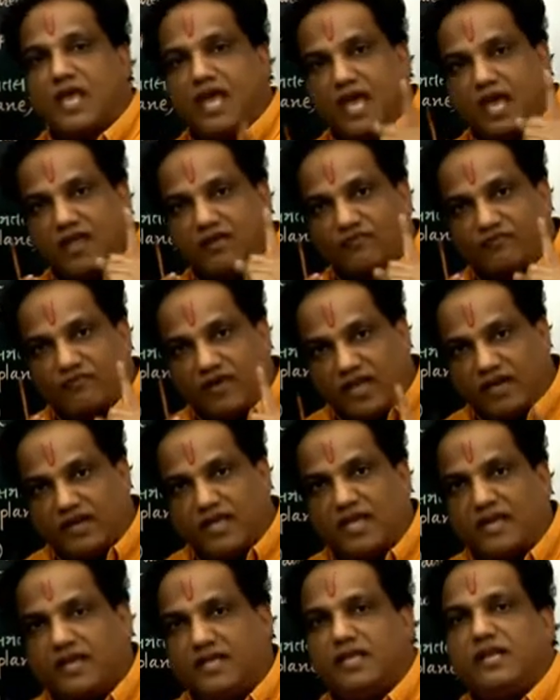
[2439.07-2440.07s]
And when
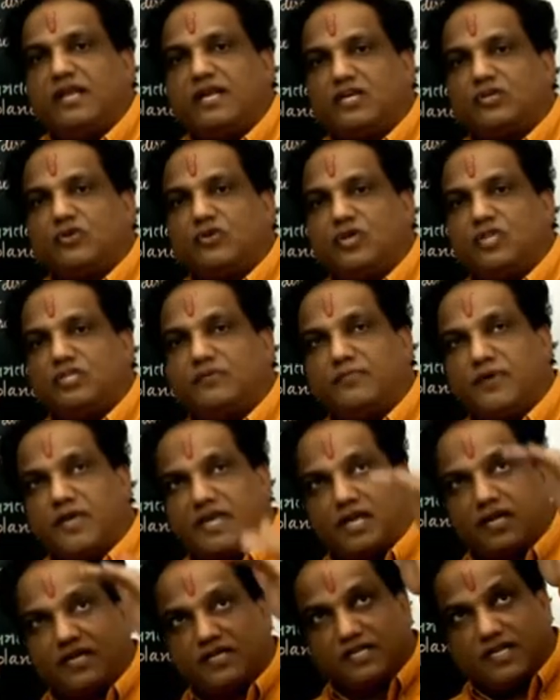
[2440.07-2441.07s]
any electron is
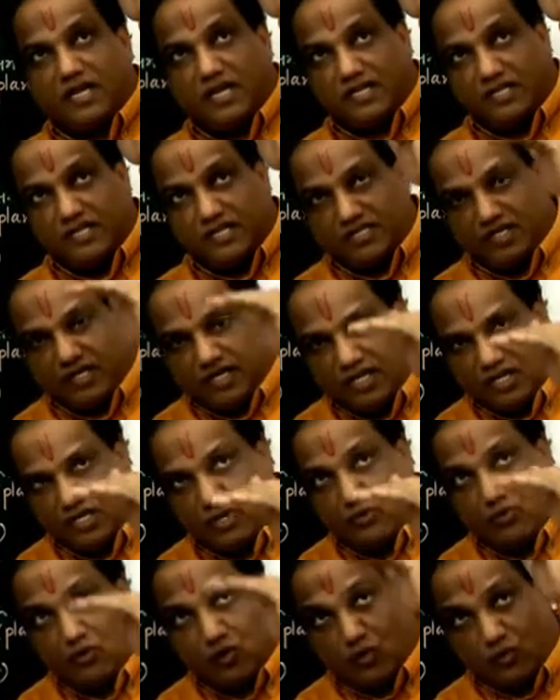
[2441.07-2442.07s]
making transition
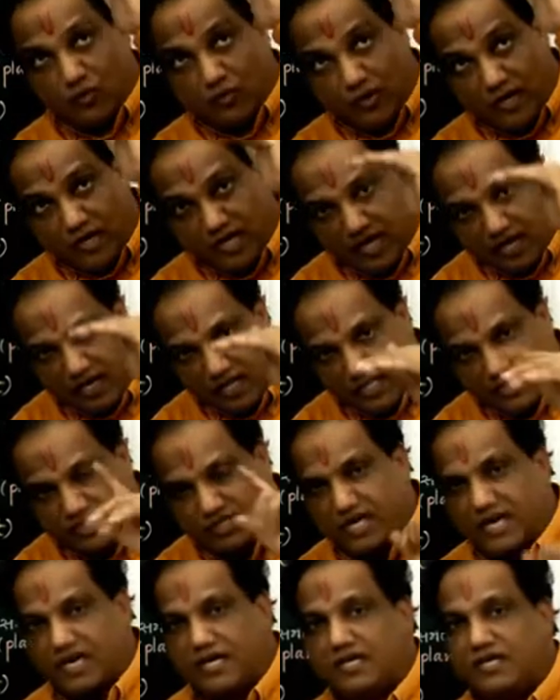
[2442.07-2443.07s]
into lower energy
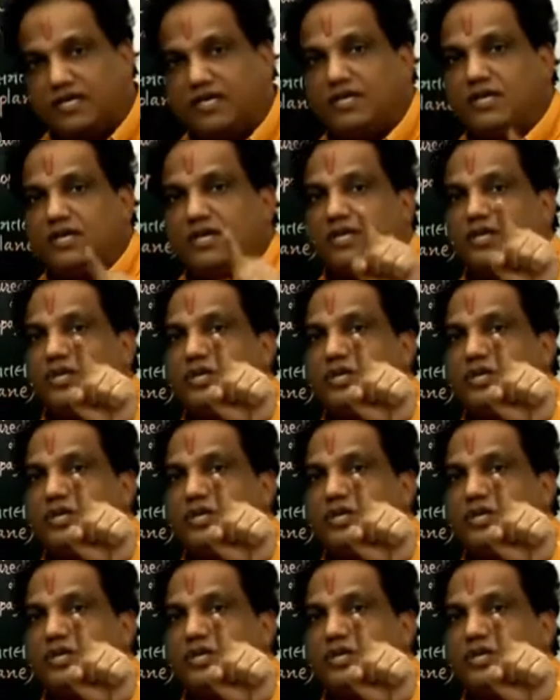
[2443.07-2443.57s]
state,